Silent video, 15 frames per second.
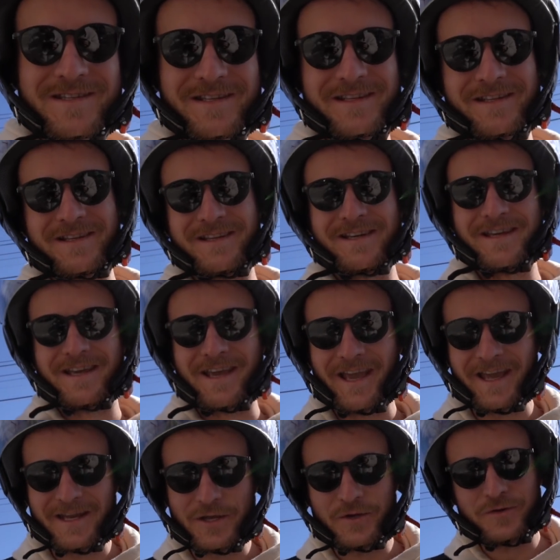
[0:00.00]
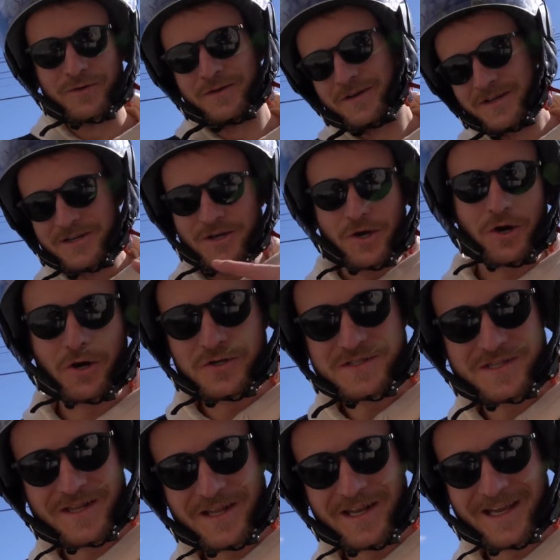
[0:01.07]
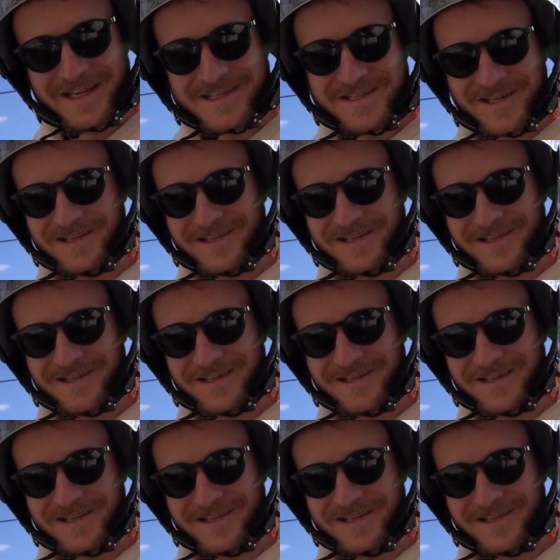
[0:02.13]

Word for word: see. Anywho, on to the next